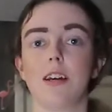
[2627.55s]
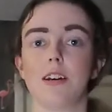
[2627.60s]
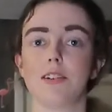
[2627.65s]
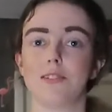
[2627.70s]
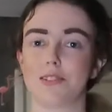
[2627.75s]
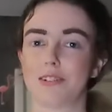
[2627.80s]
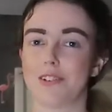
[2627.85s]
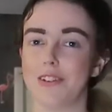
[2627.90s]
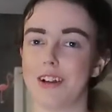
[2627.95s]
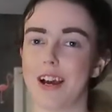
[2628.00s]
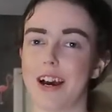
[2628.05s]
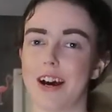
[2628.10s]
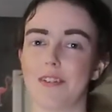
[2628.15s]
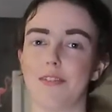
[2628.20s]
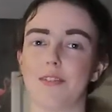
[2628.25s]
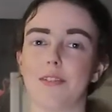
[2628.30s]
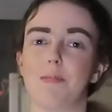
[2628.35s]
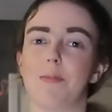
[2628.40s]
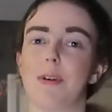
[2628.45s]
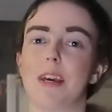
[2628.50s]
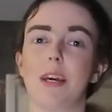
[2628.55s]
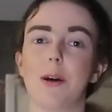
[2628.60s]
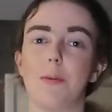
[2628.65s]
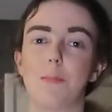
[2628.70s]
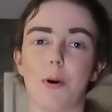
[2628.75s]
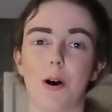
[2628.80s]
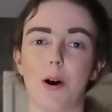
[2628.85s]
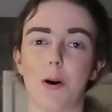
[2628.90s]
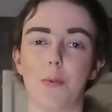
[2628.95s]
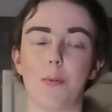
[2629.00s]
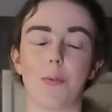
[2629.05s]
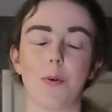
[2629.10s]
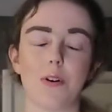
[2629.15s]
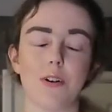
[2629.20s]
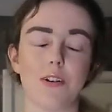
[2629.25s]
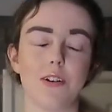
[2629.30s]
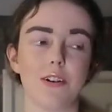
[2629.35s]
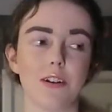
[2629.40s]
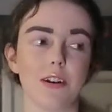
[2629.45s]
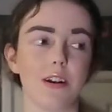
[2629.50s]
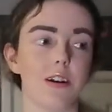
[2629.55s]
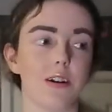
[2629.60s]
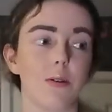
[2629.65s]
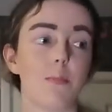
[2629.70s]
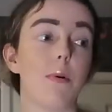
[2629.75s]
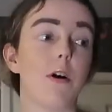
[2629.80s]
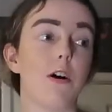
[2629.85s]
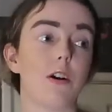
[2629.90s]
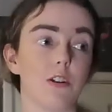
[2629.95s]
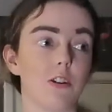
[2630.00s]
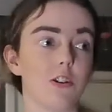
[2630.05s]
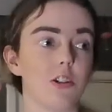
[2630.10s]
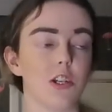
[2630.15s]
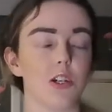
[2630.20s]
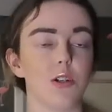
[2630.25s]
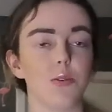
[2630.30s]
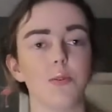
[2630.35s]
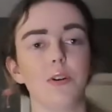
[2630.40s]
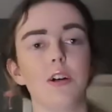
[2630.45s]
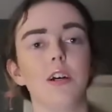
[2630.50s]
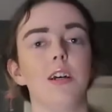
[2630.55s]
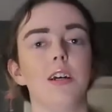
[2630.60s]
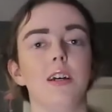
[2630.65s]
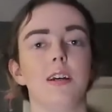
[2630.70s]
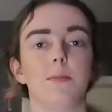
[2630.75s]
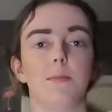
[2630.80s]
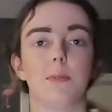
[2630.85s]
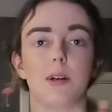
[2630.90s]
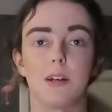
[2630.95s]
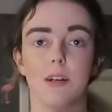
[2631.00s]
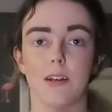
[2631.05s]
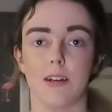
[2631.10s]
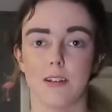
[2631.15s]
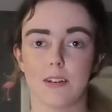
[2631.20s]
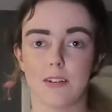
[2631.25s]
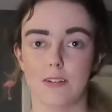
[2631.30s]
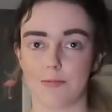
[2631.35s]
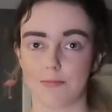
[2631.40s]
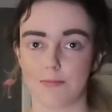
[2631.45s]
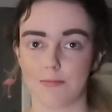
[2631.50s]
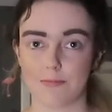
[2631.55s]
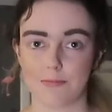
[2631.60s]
It's going to have to be a part 1 and a part 2 because,